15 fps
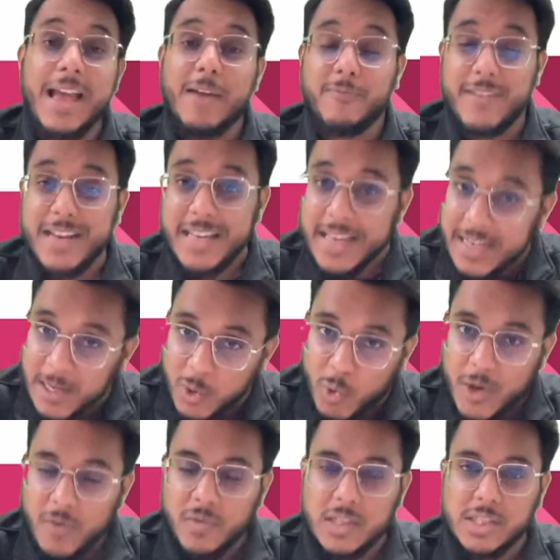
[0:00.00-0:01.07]
We need to
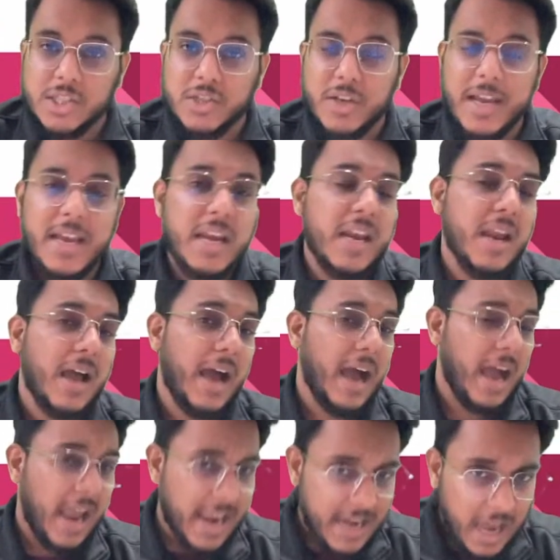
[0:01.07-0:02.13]
invest in
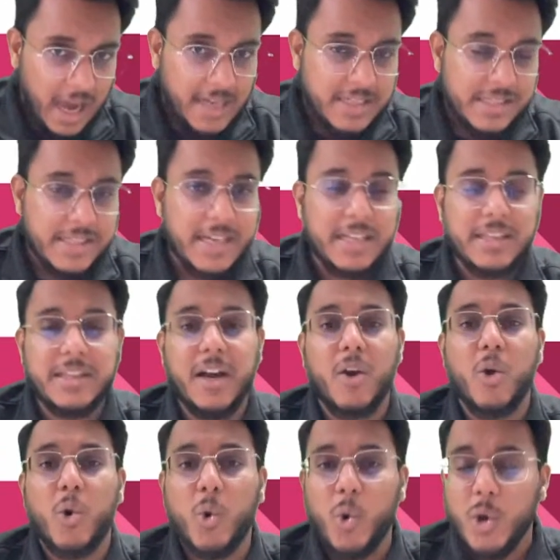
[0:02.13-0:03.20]
enhancing the
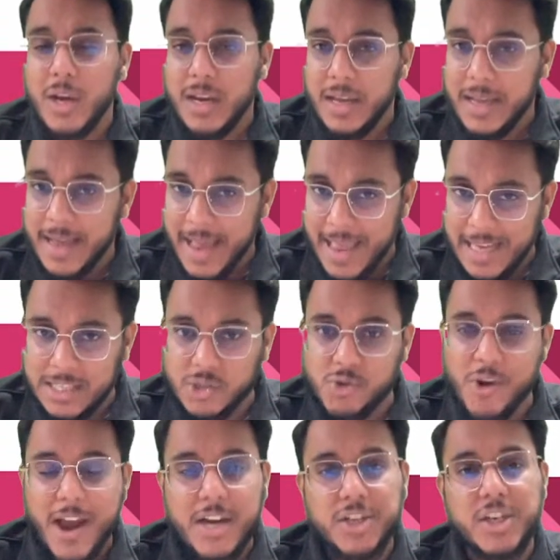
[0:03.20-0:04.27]
coal
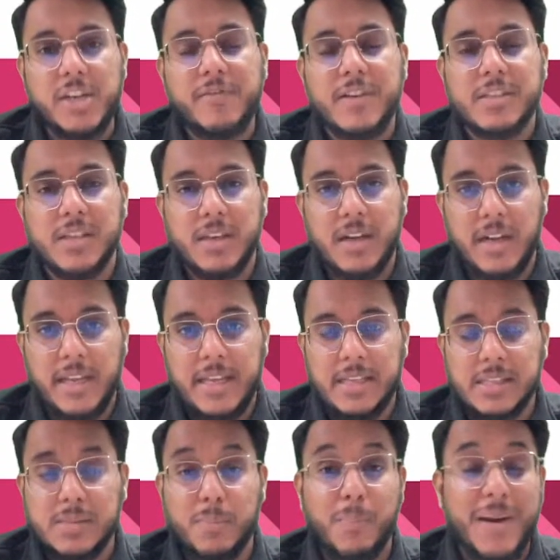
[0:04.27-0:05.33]
extraction
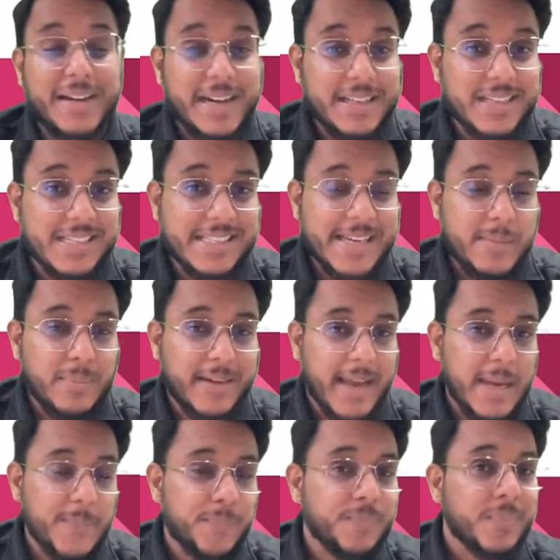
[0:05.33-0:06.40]
facilities, but at the same
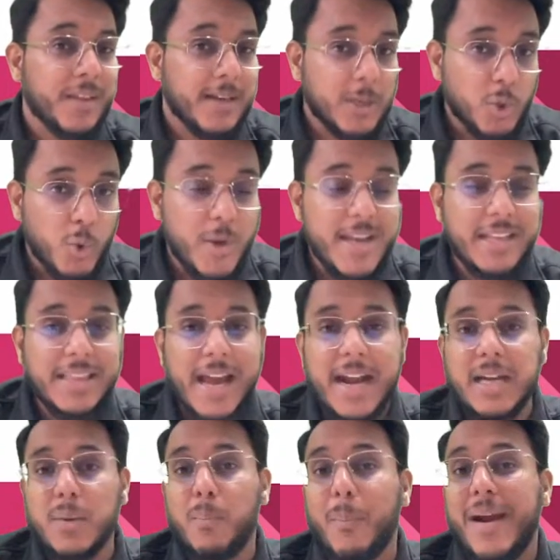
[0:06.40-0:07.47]
time doing
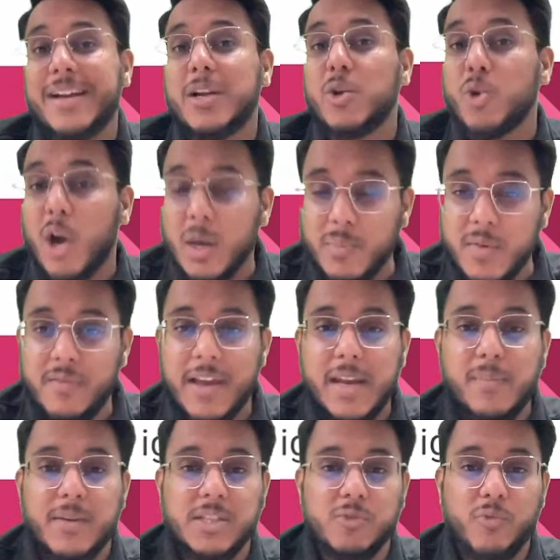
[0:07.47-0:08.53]
that might not be
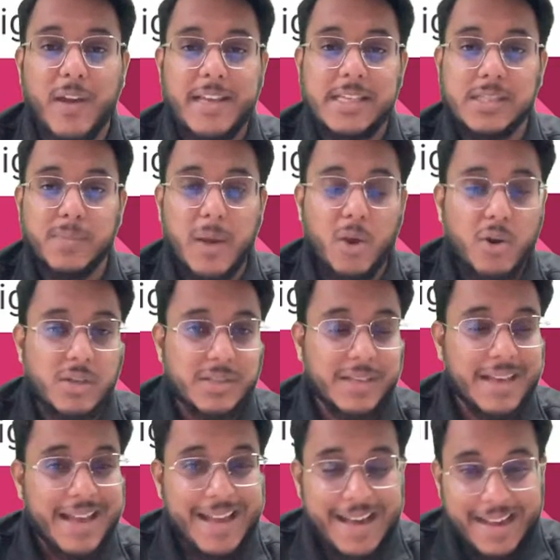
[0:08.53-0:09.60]
very much wise, because
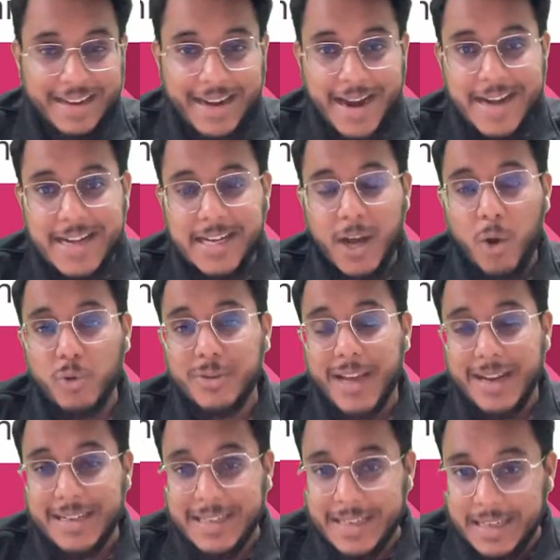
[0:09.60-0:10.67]
right now
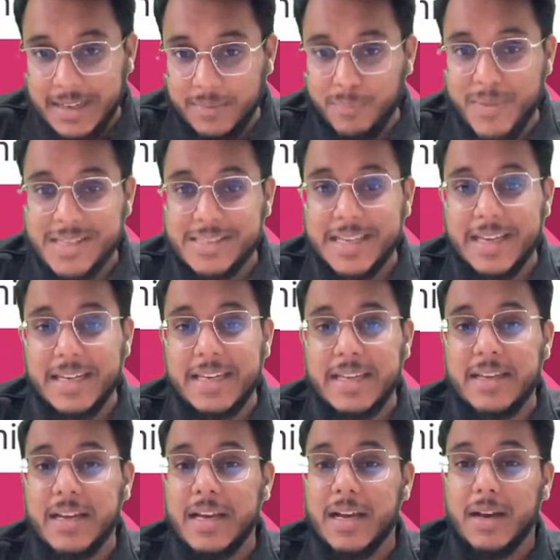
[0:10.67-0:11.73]
that basically